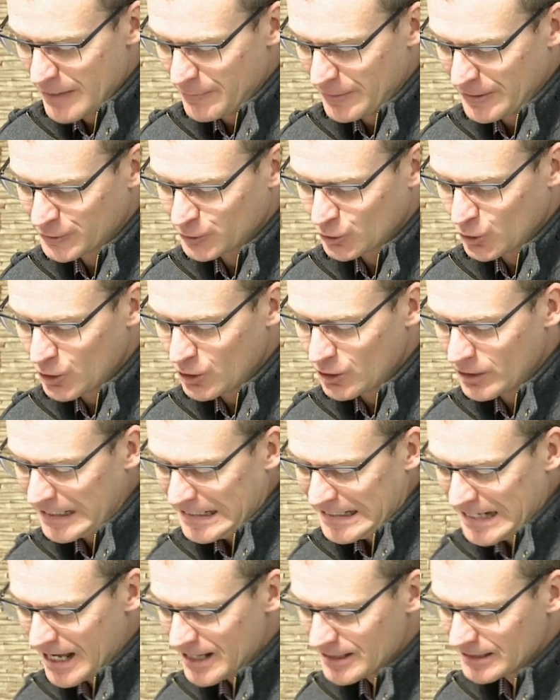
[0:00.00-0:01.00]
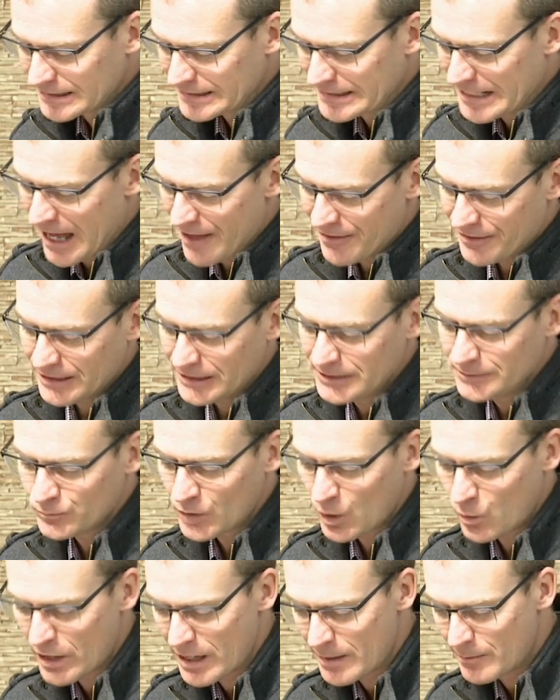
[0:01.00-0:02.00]
If he saw in us
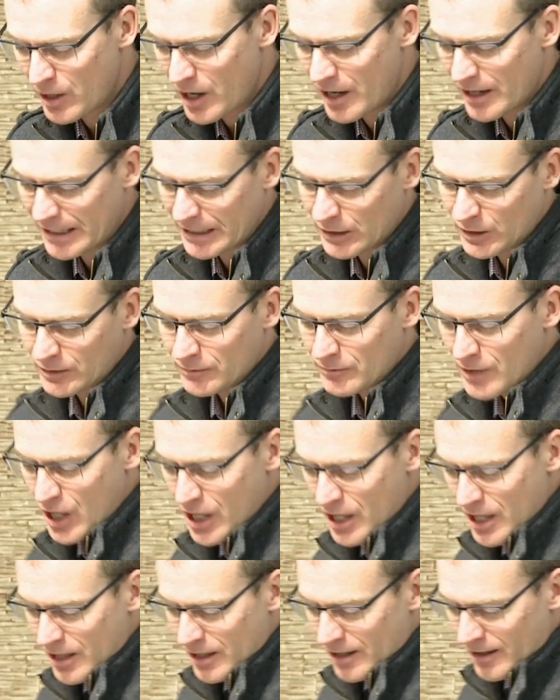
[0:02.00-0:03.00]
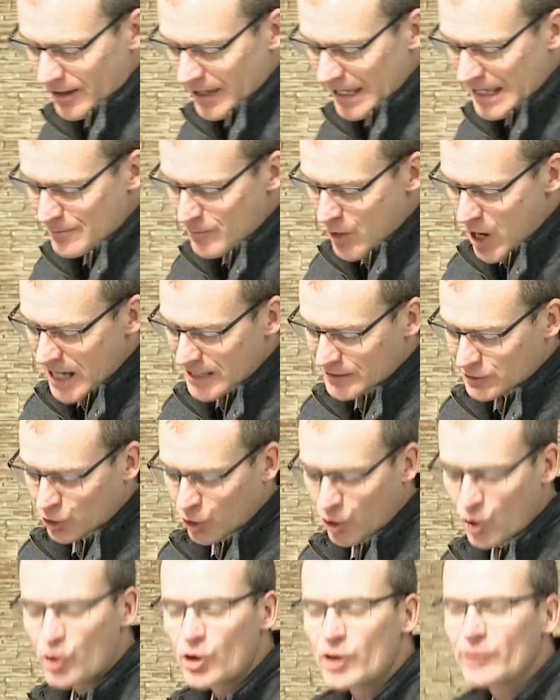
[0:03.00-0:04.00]
nothing whereby he
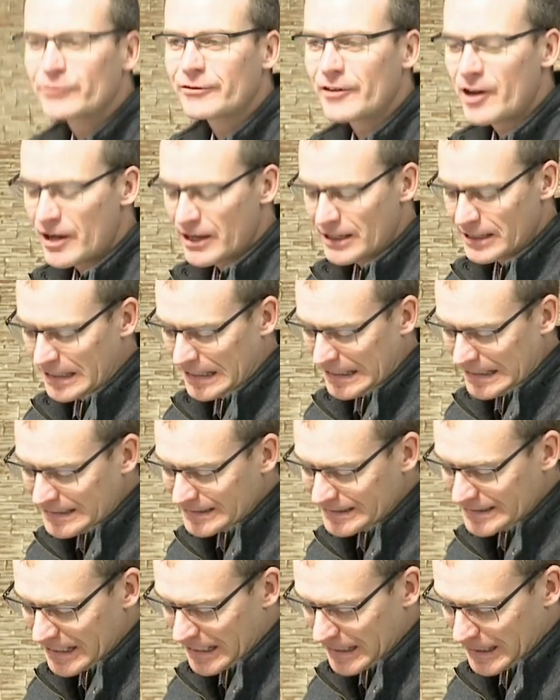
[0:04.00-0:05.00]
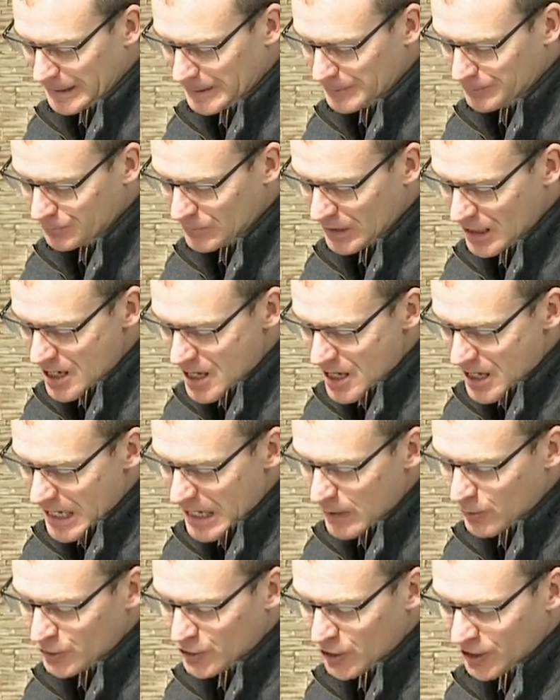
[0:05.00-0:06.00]
might glorify his name,
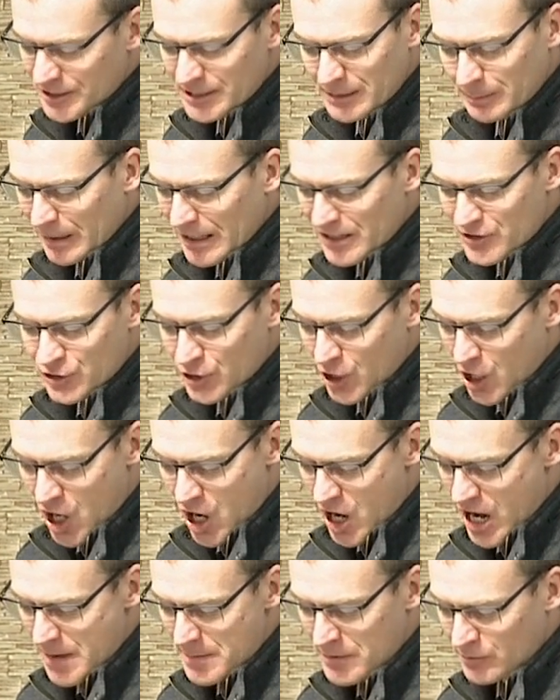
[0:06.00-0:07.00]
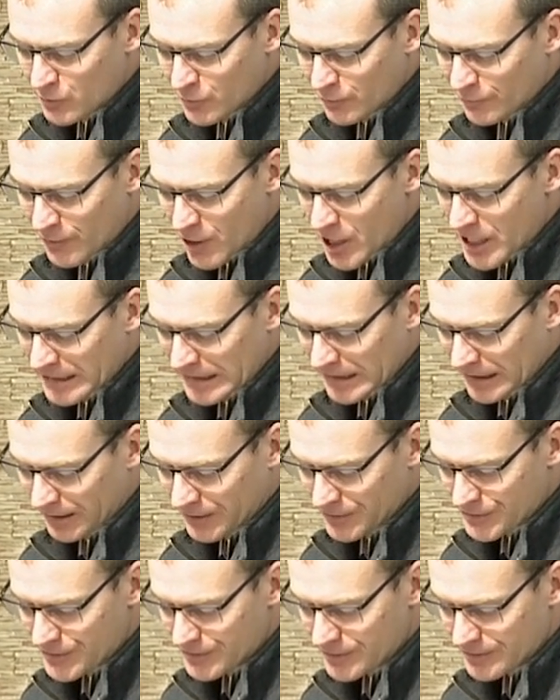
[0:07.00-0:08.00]
he would not spend time in refining
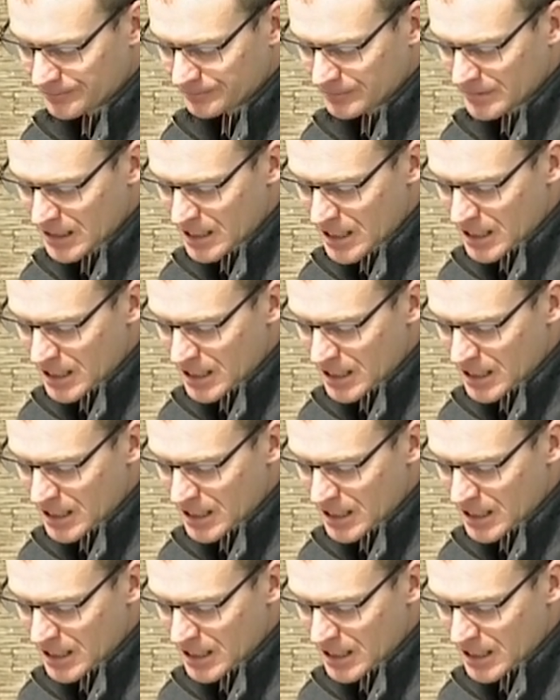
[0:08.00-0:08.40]
us.